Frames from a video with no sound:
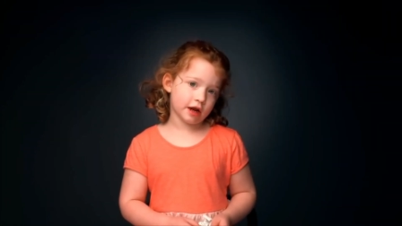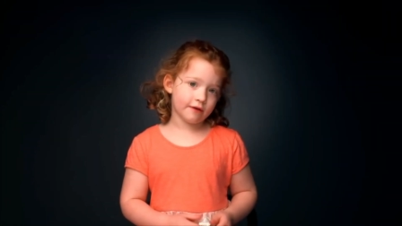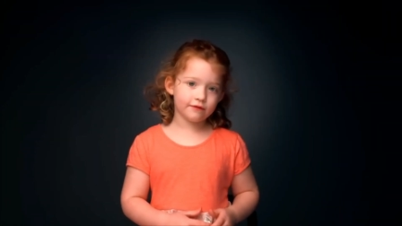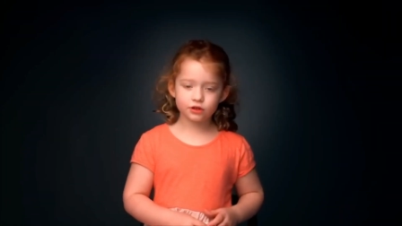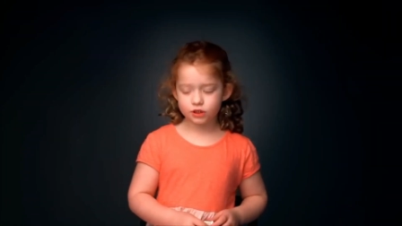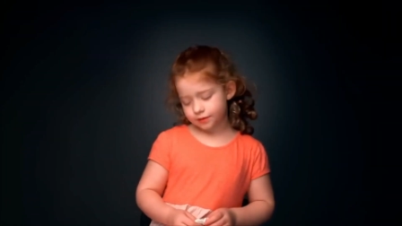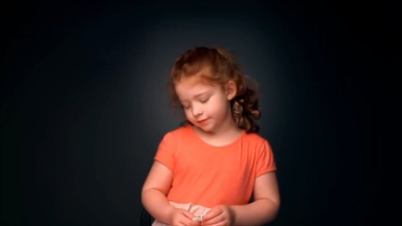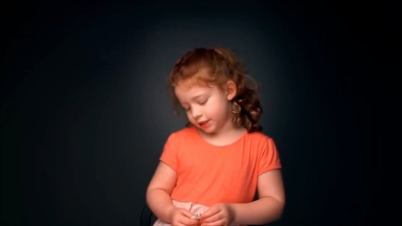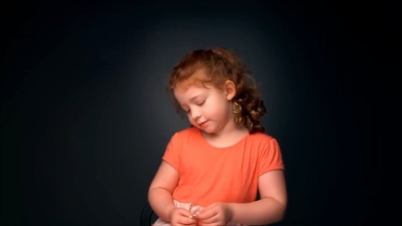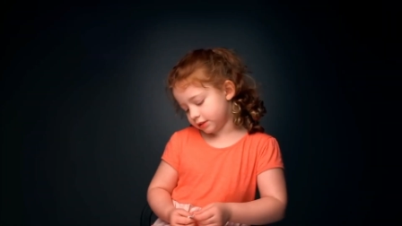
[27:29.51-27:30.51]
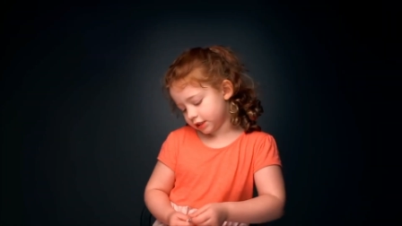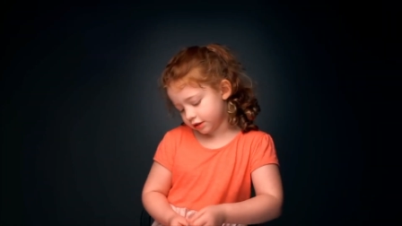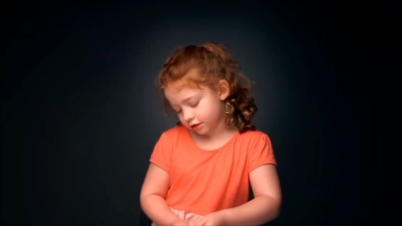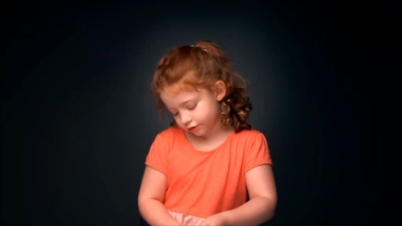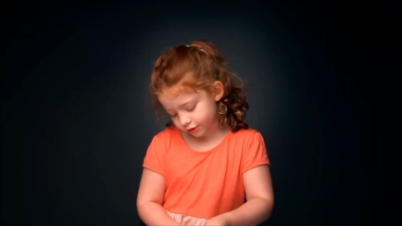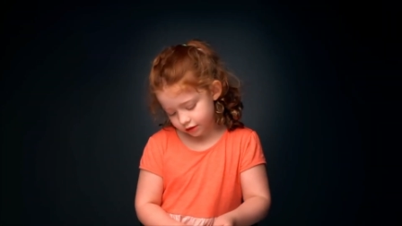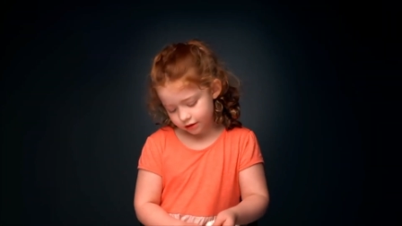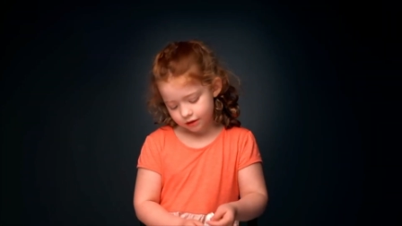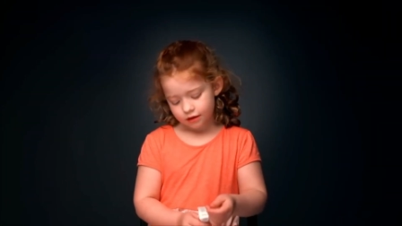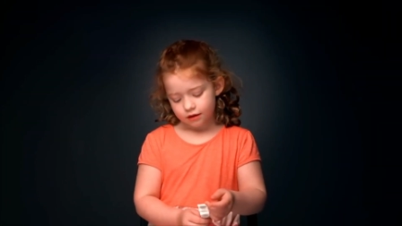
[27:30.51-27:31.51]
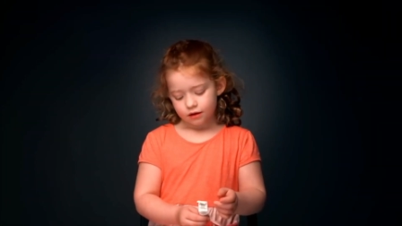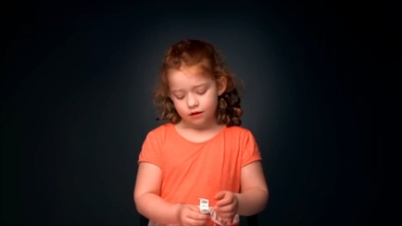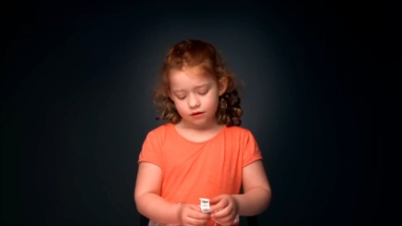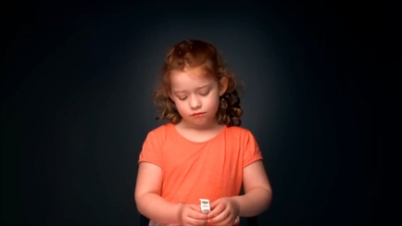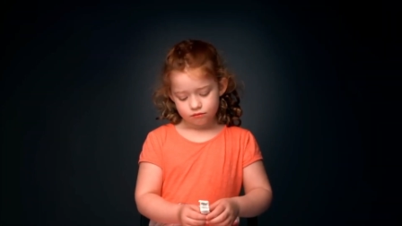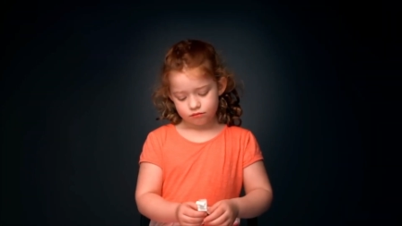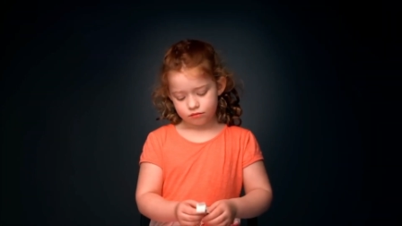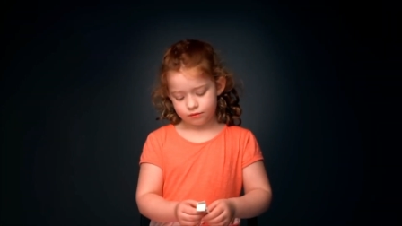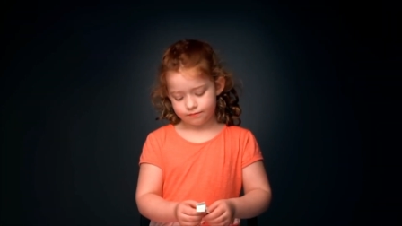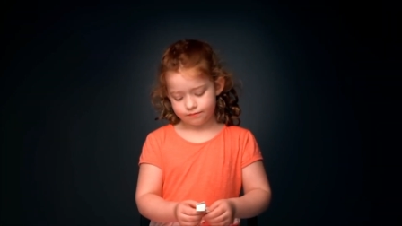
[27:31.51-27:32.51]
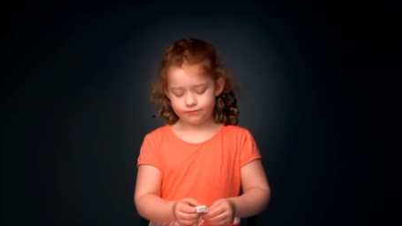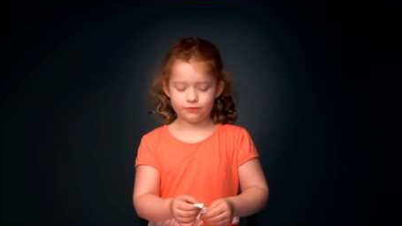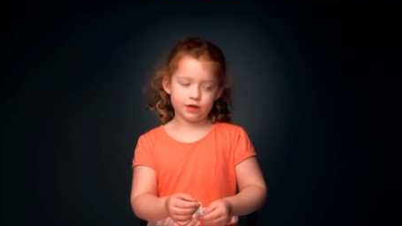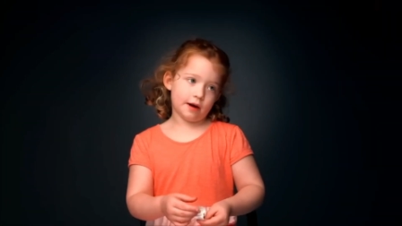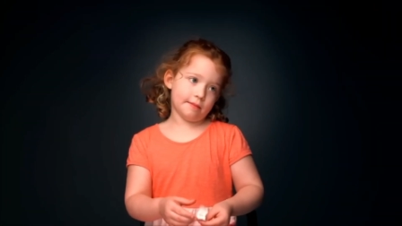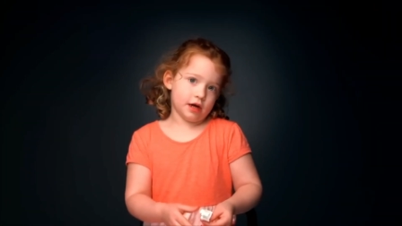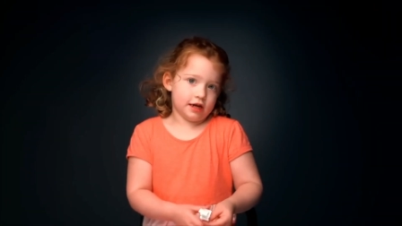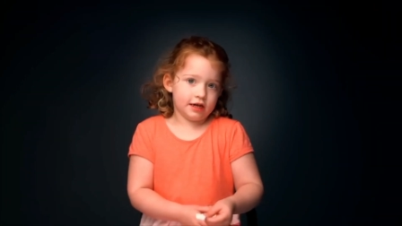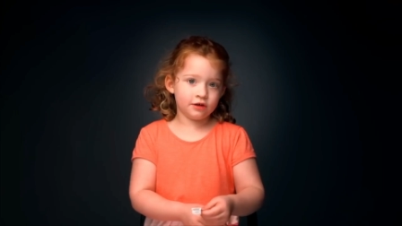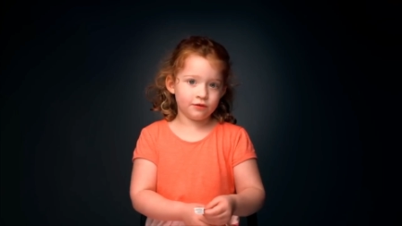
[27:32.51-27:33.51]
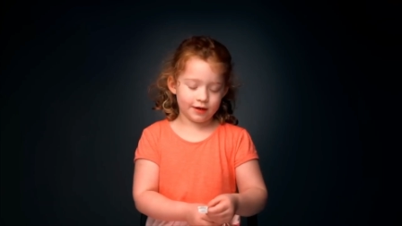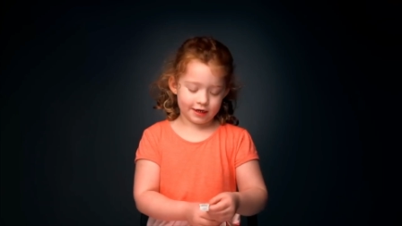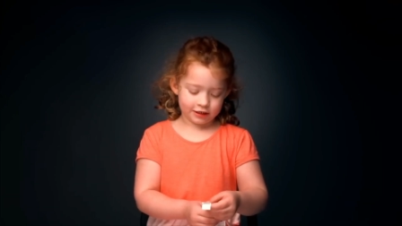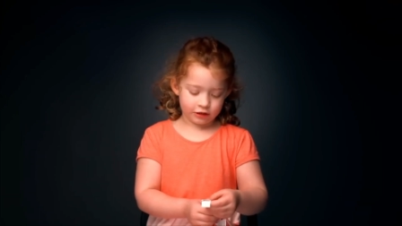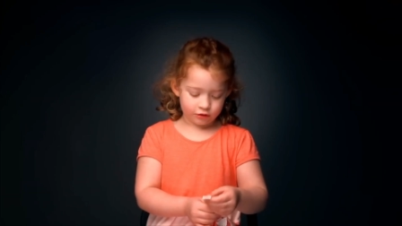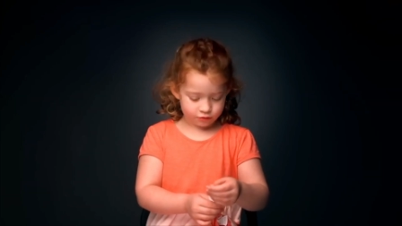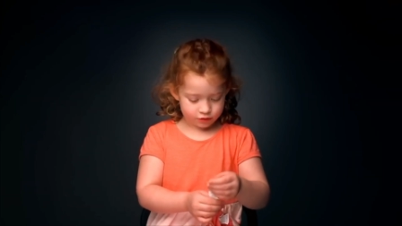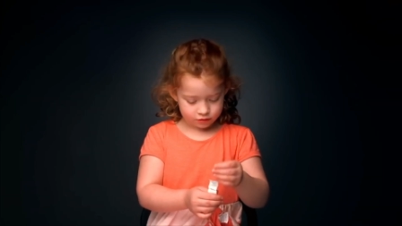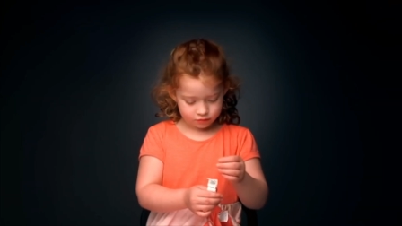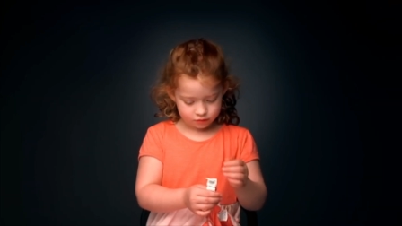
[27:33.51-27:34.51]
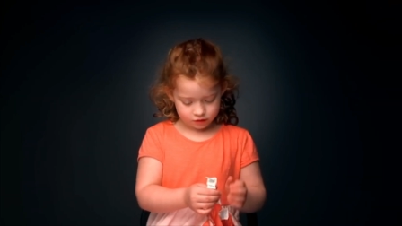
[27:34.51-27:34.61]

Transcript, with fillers: I love sometimes I don't. But when I'm angry, I don't.